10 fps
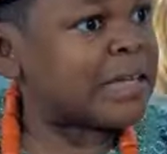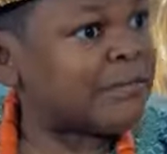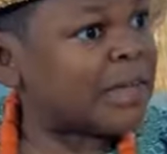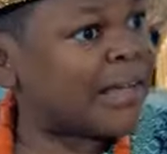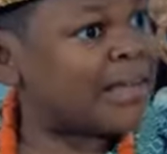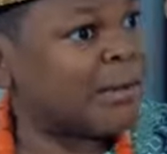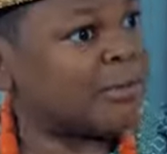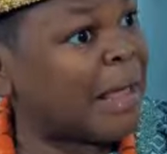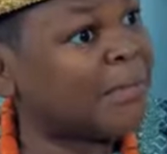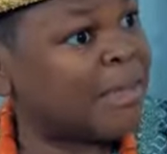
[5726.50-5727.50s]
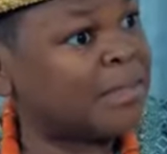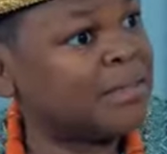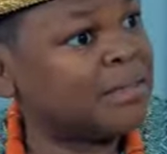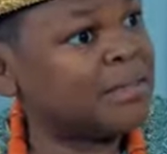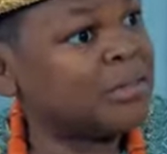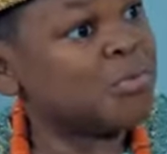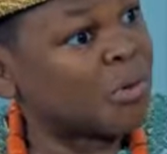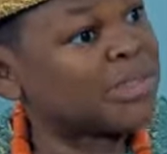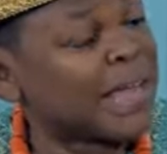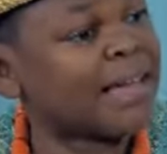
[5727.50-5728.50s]
as for that girl, that maid, you
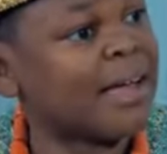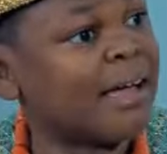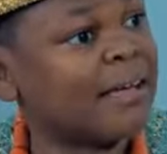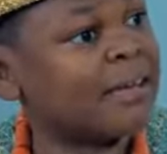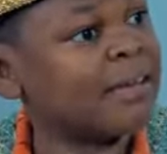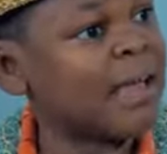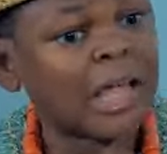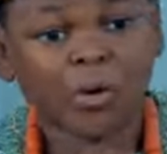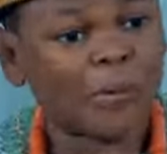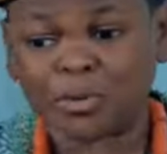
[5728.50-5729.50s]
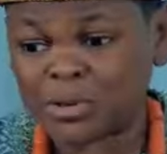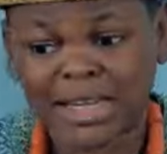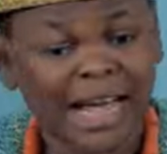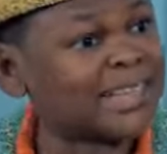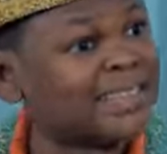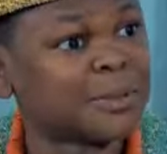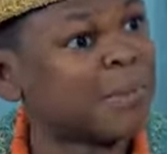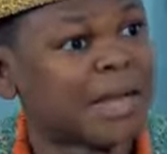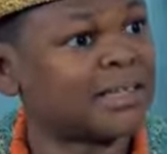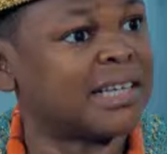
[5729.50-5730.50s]
must sack her. I don't want to see her in this
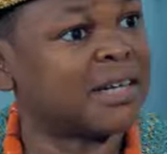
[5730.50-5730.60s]
palace